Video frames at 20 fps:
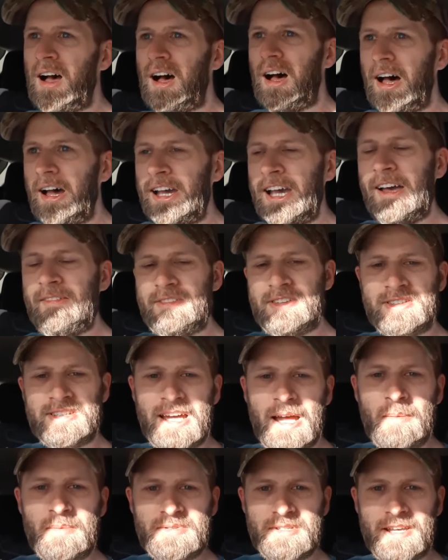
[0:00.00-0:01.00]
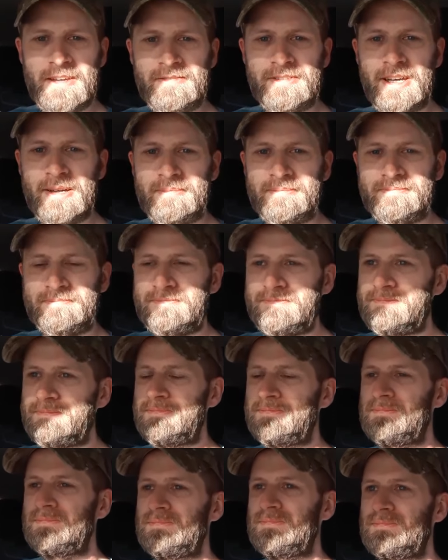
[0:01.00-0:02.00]
I have this time saved up,
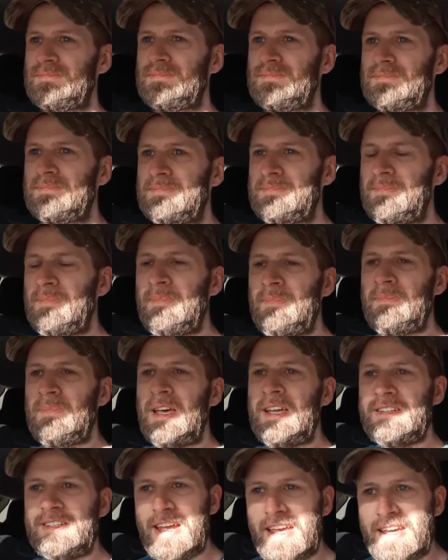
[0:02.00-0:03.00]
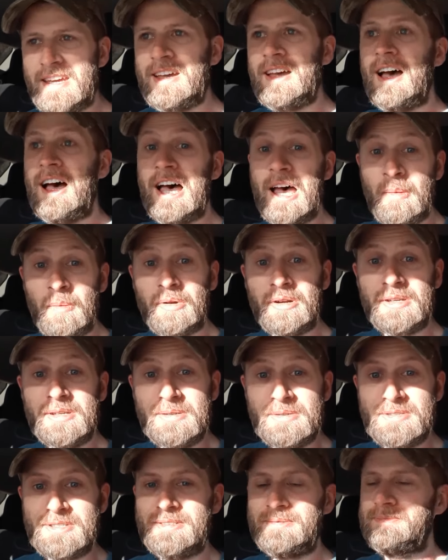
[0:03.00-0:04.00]
and dang it, I'm going to
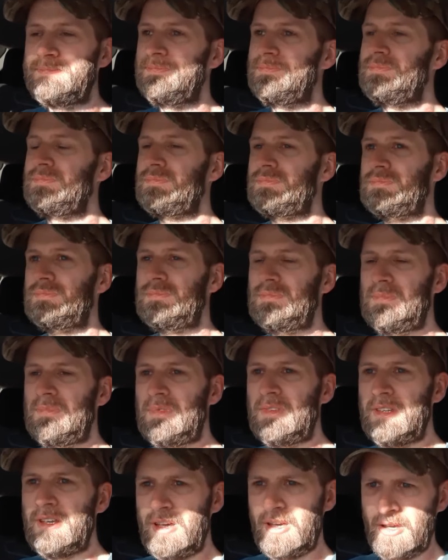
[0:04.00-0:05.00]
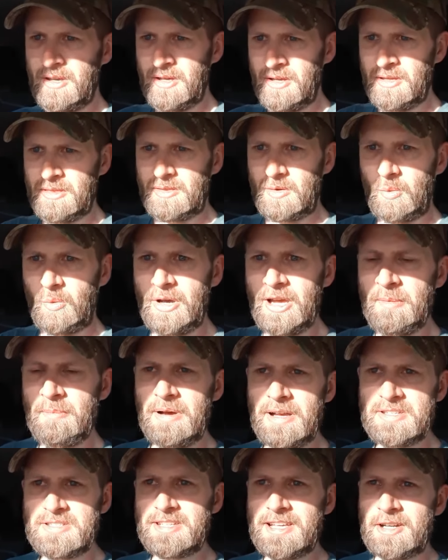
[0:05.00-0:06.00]
use it. The way
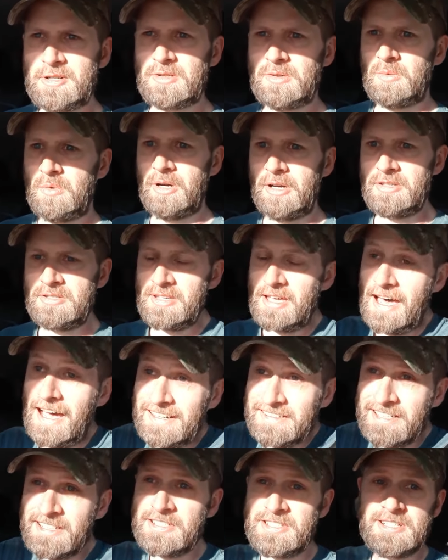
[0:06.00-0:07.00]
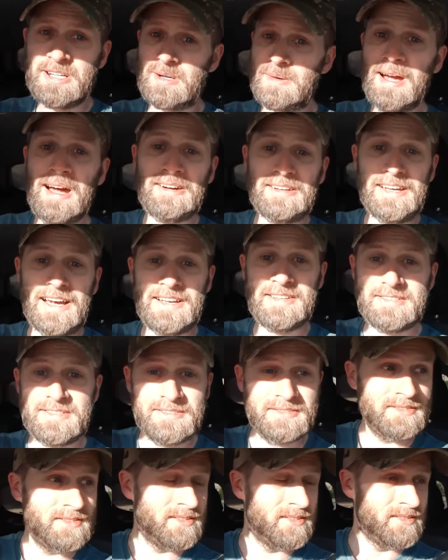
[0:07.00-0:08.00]
my schedule works, I teach year-round,
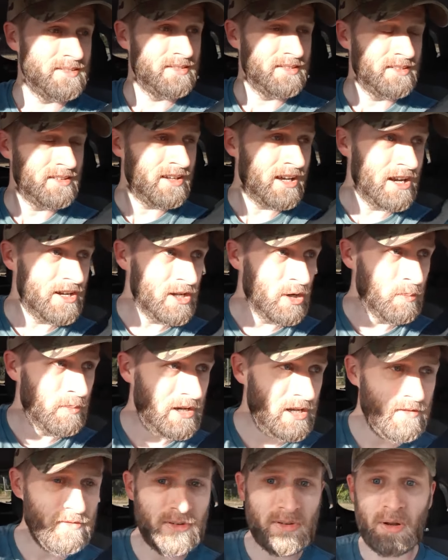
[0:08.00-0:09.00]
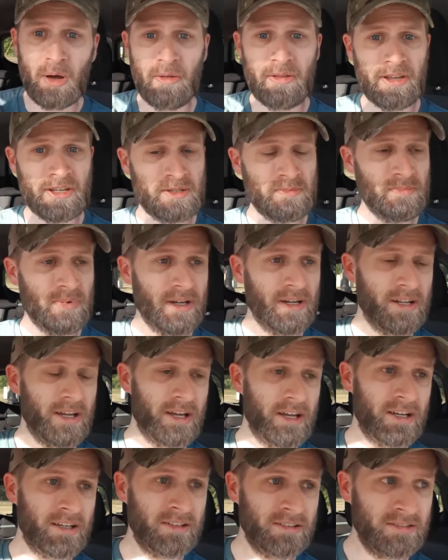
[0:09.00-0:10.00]
guys. I know many of you know this, but
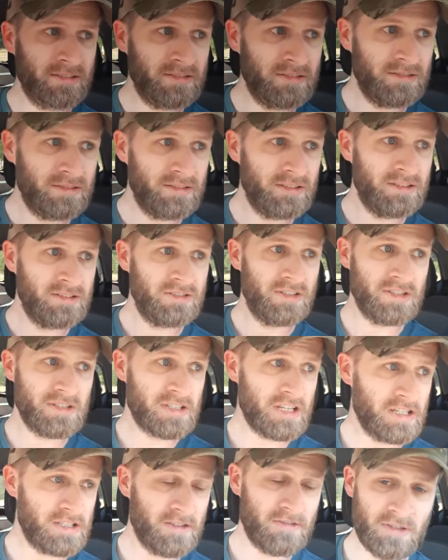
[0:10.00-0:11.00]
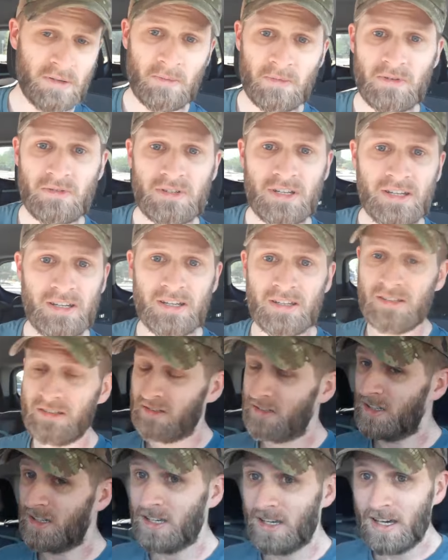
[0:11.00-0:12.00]
just in case if some of you didn't,
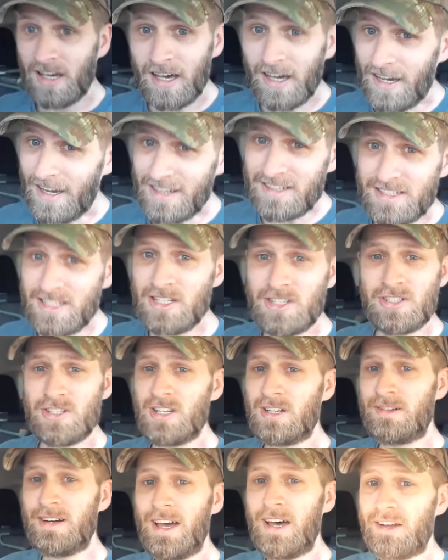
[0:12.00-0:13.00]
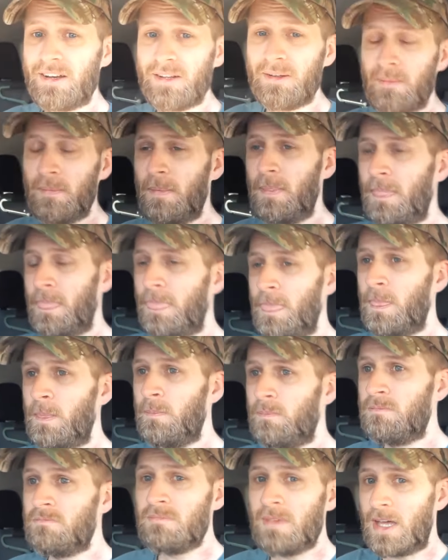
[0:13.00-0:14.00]
I teach year-round.
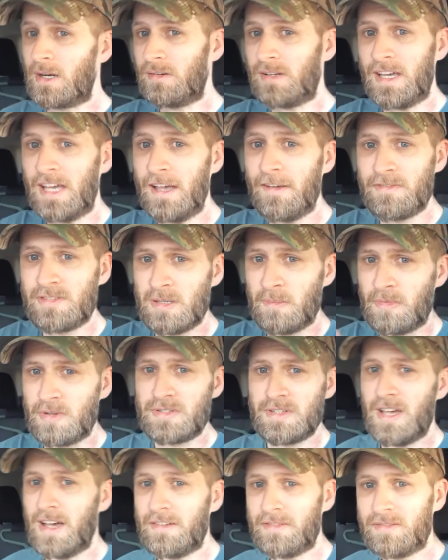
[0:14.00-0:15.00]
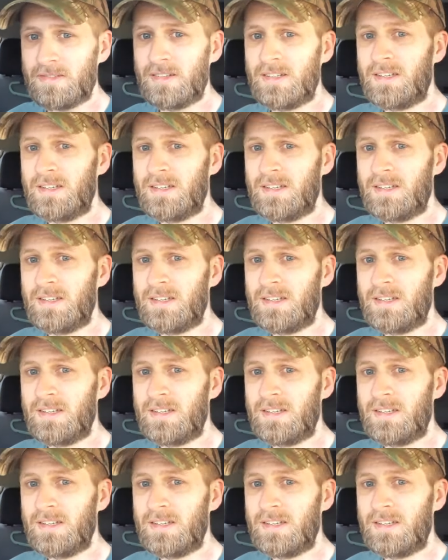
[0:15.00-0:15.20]
I don't have summers off.